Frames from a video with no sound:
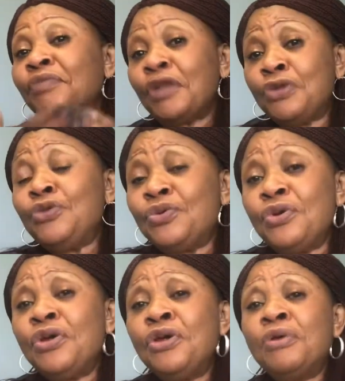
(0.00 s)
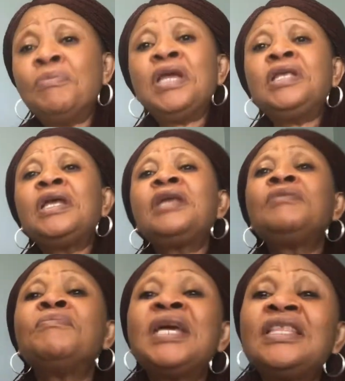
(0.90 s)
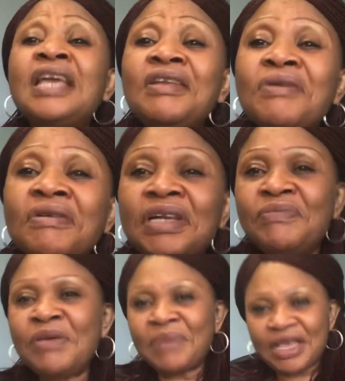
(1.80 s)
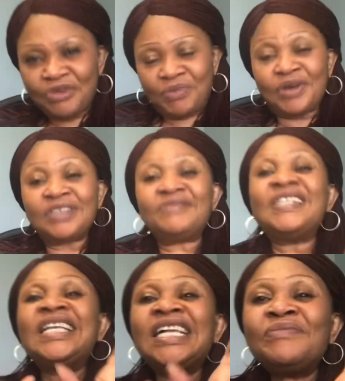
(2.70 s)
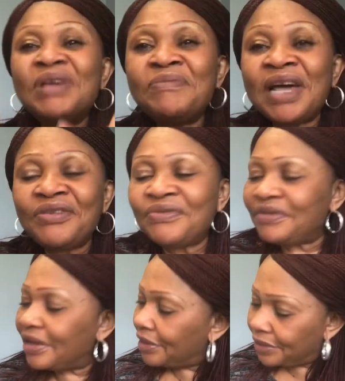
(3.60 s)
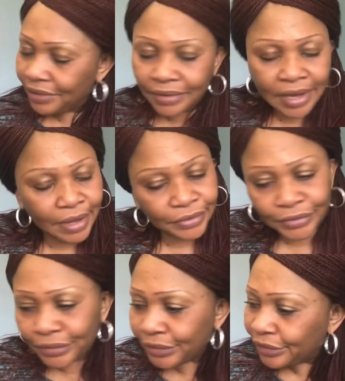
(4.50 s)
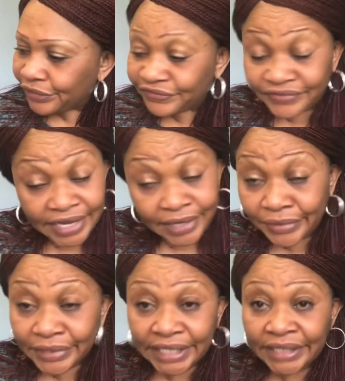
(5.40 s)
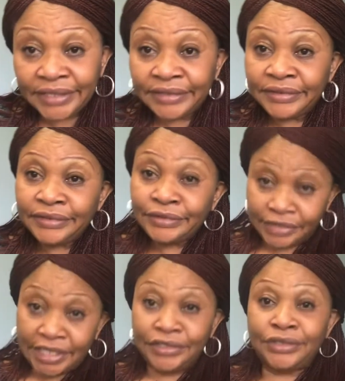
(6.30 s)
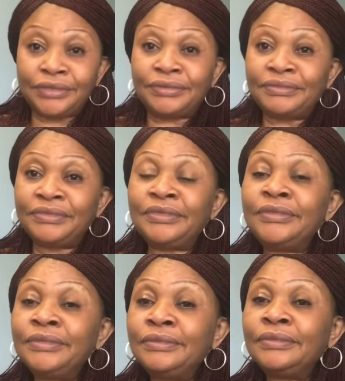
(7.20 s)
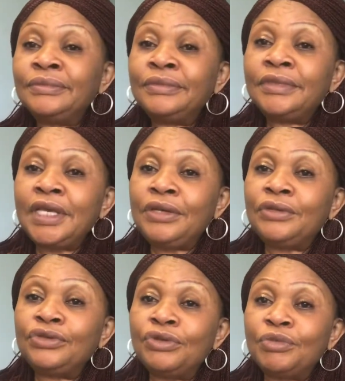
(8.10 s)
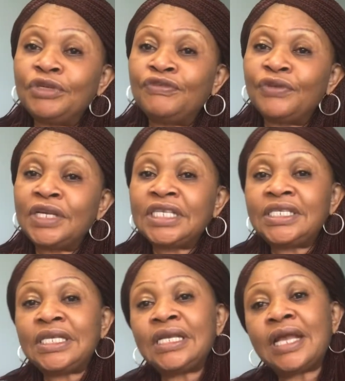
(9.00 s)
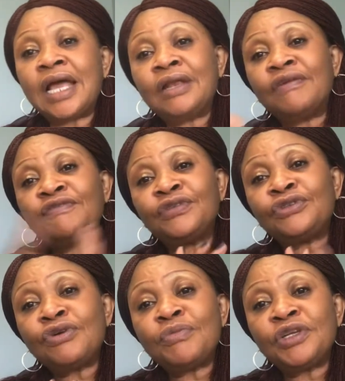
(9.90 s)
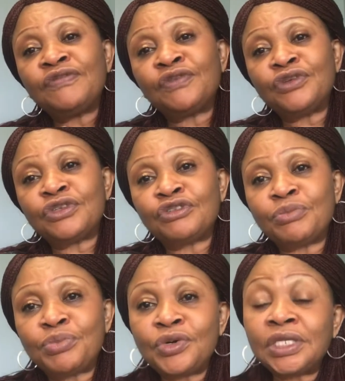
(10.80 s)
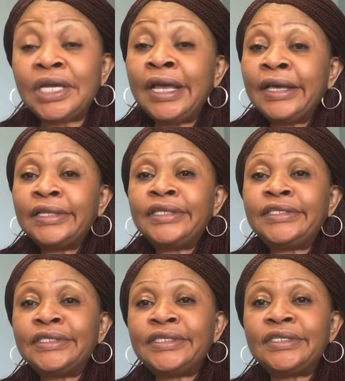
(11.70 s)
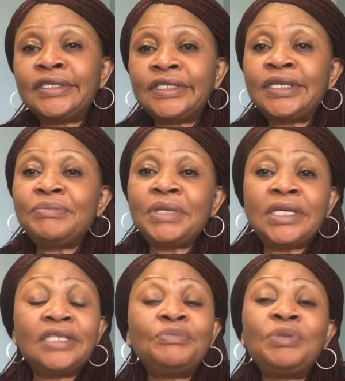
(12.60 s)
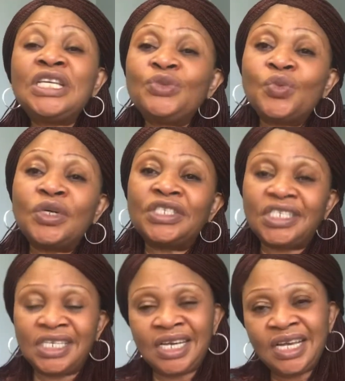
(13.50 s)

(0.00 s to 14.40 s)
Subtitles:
you. May they not remember you, because when they remember you, they know how to go far away to get you. Thank you so much for listening. I love you so much for your support. This is 16 minutes. Please watch